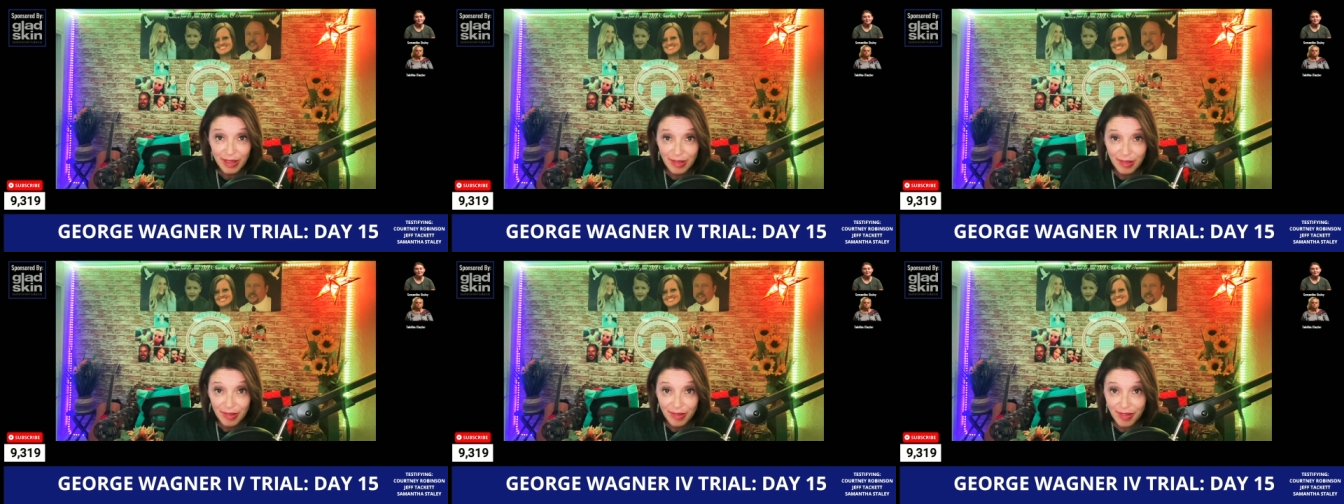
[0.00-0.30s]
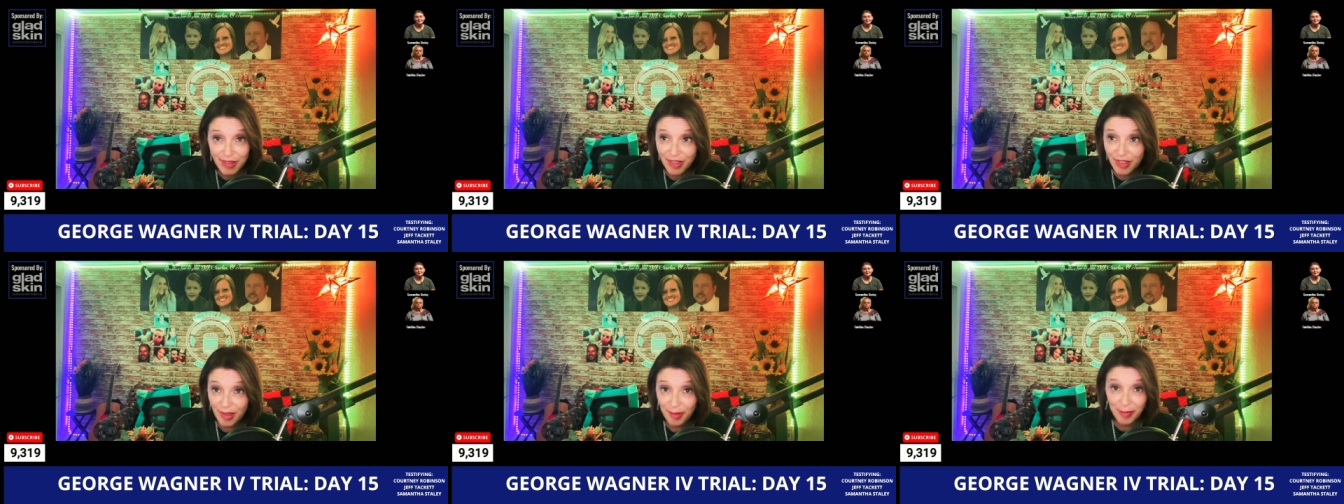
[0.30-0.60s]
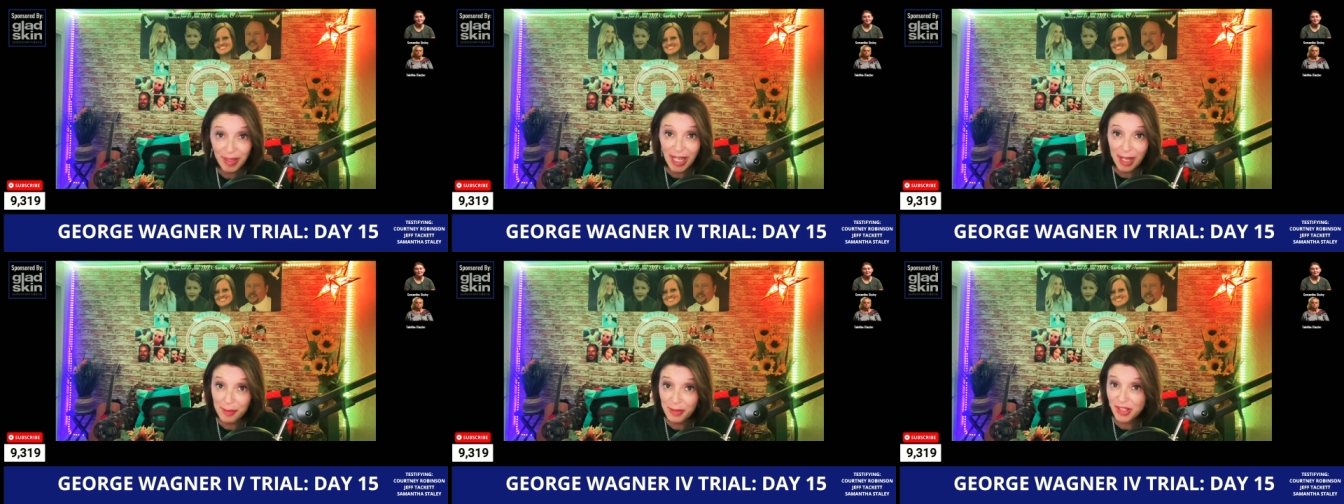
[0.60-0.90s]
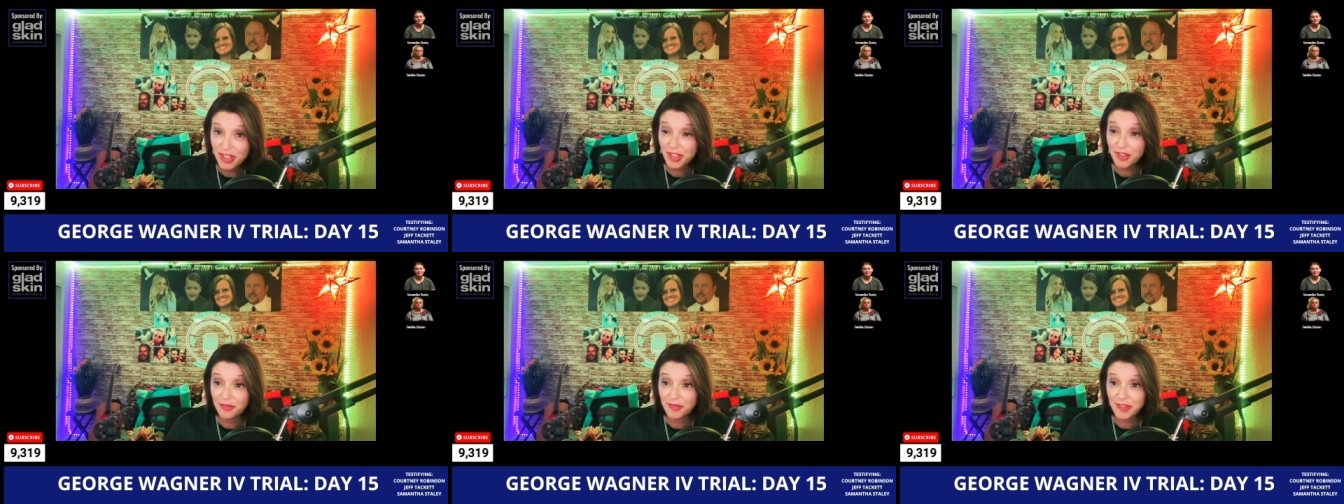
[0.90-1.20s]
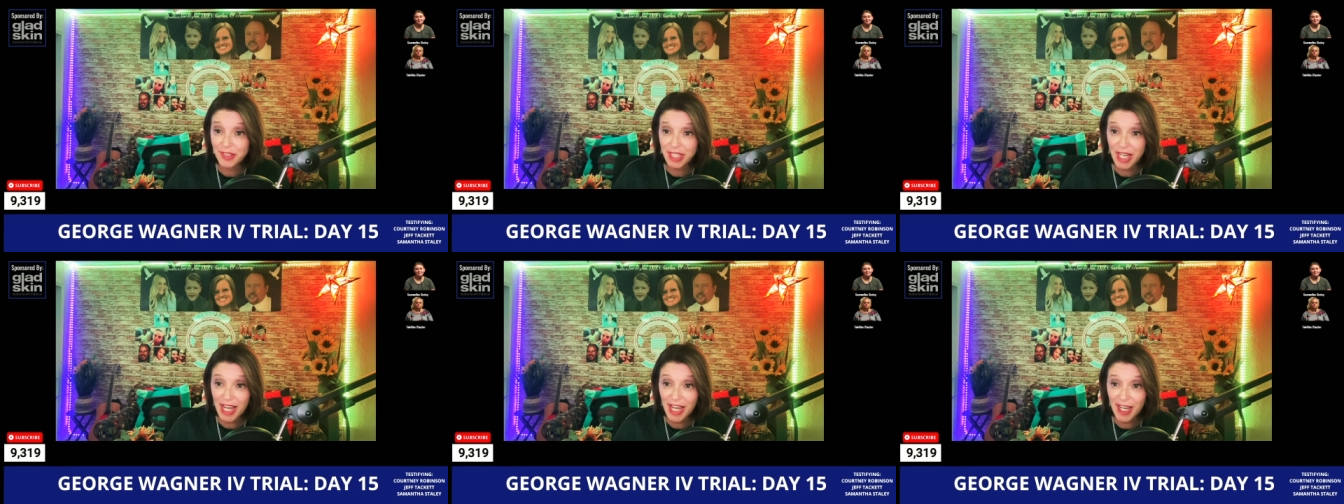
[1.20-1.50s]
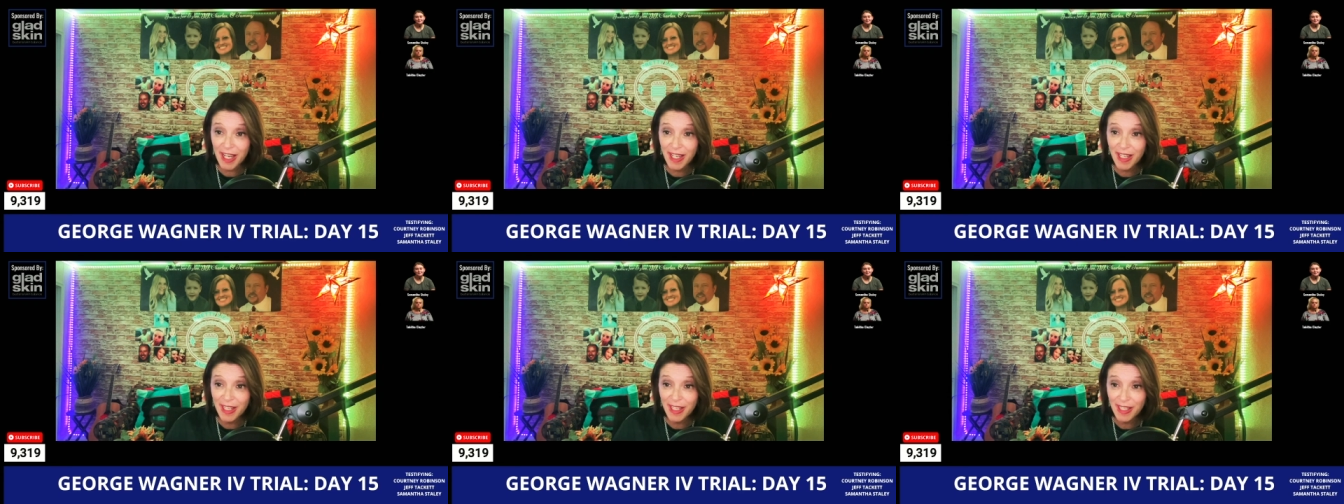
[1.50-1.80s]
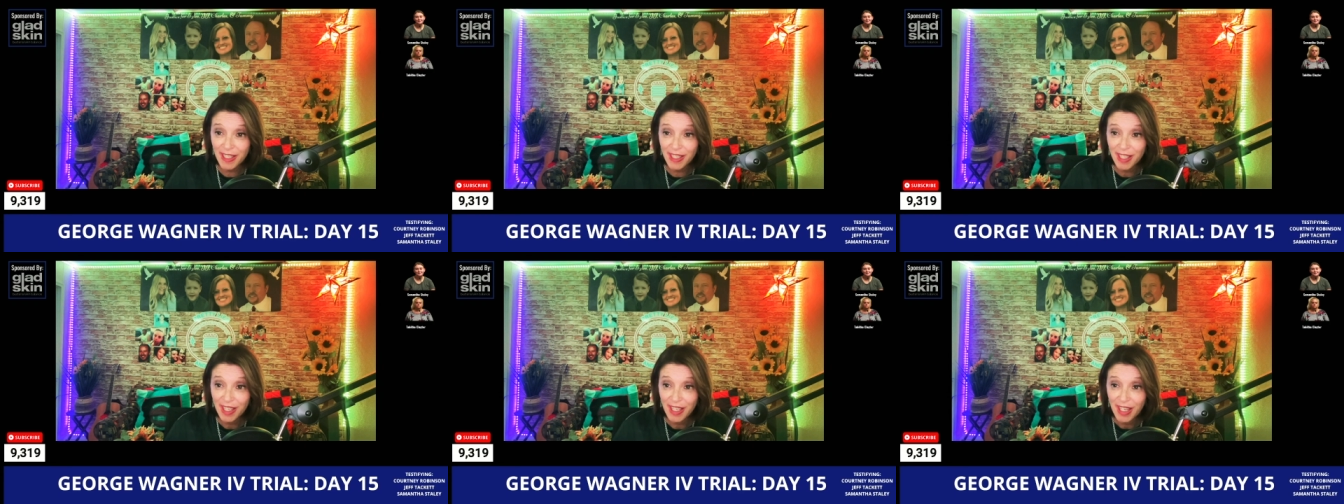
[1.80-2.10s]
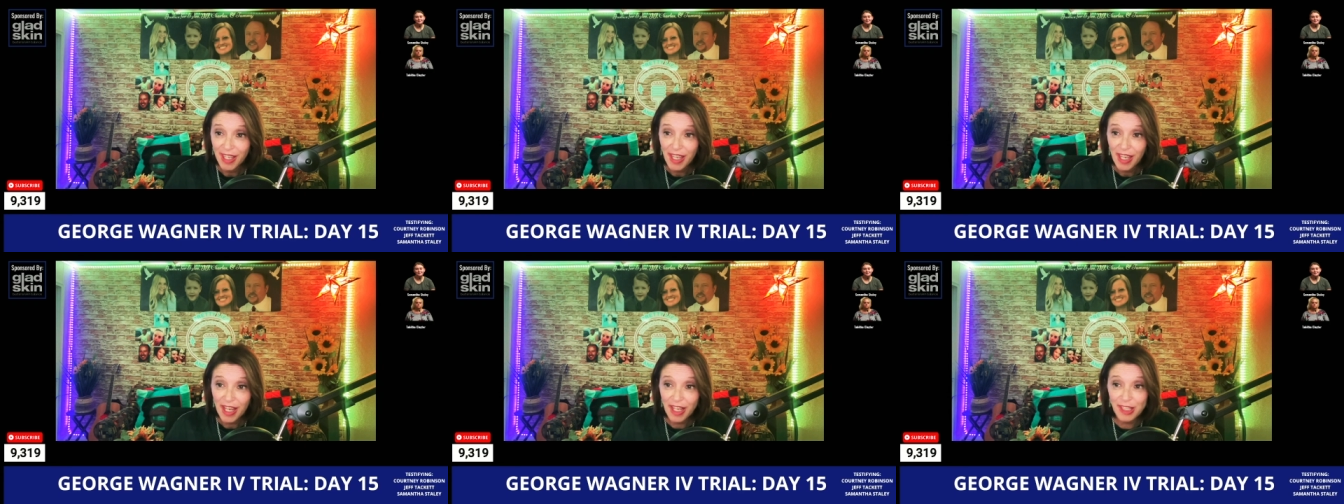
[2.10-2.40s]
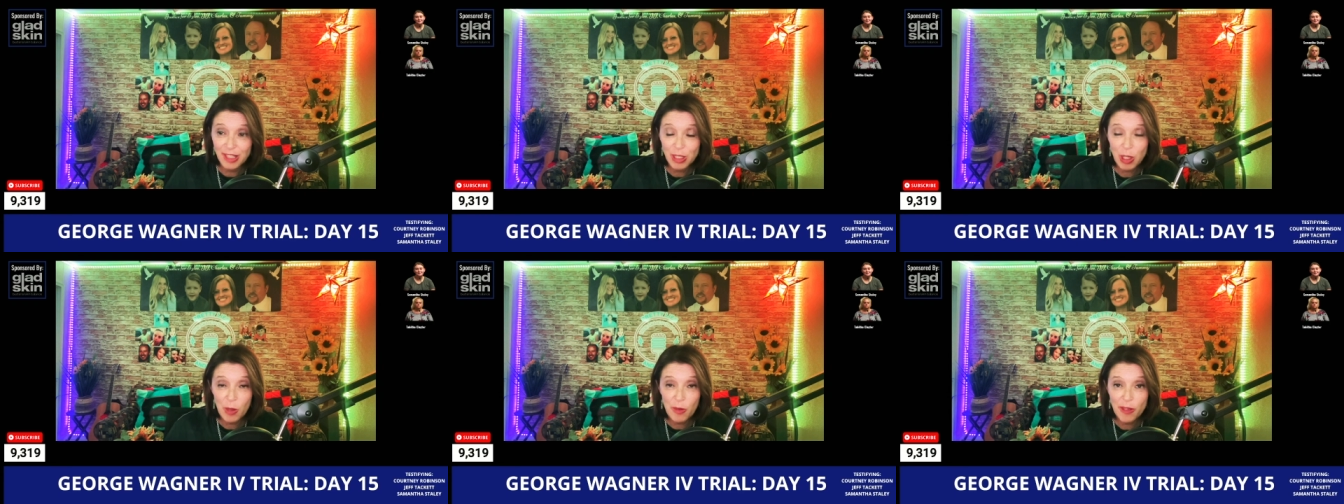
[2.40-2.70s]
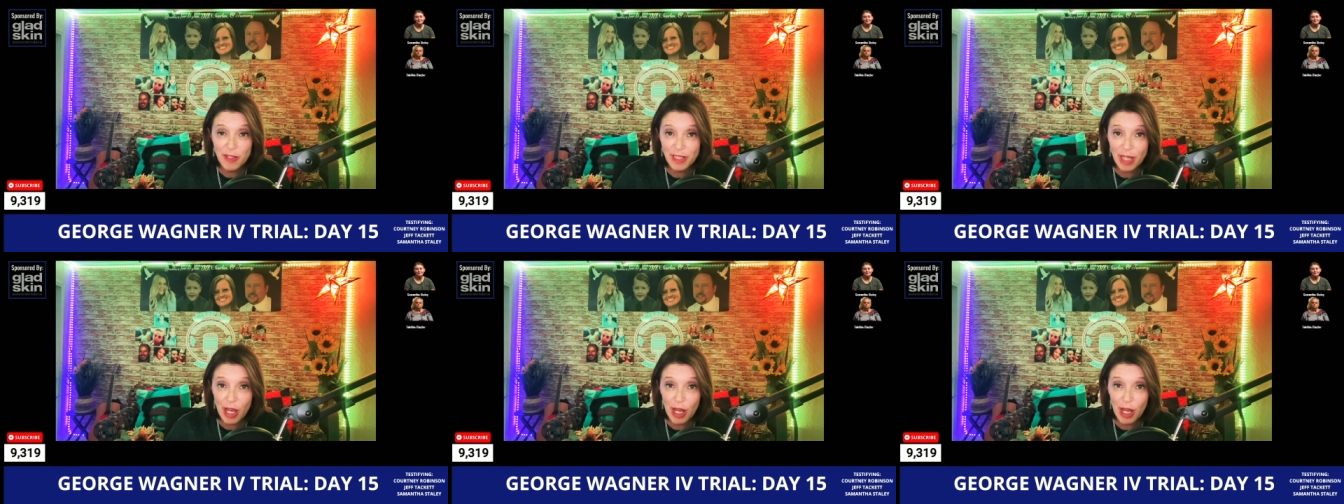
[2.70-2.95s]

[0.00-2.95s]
some guy must have died. And so these